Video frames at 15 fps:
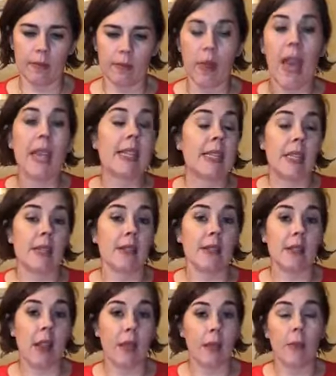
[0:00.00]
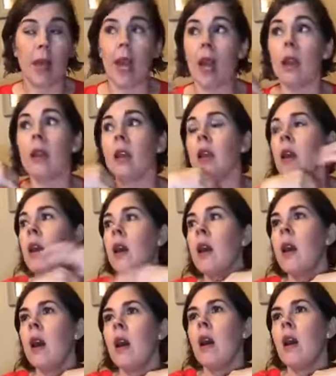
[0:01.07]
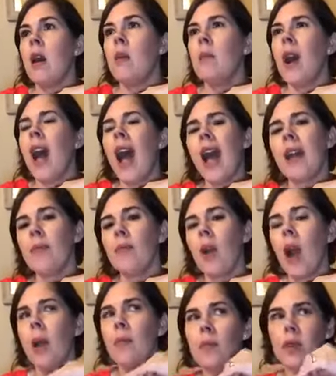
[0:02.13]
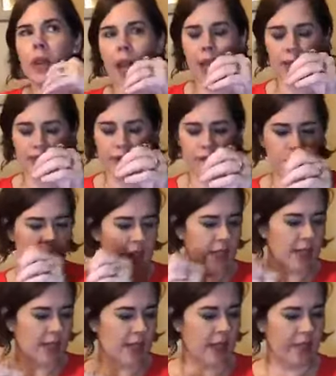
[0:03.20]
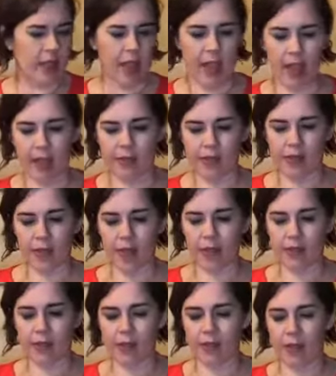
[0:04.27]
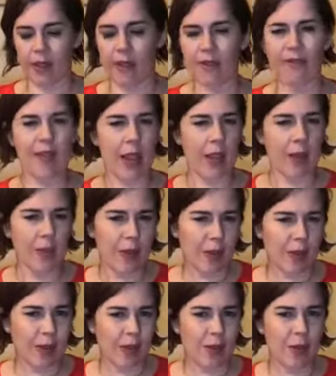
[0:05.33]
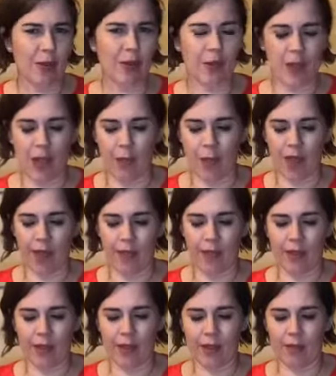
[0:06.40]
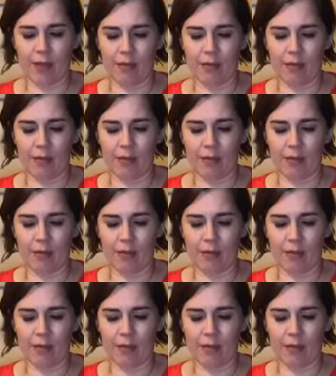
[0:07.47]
magnets on the back. I'm gonna have to look and see if they have that fake mirror, you know, so that way if it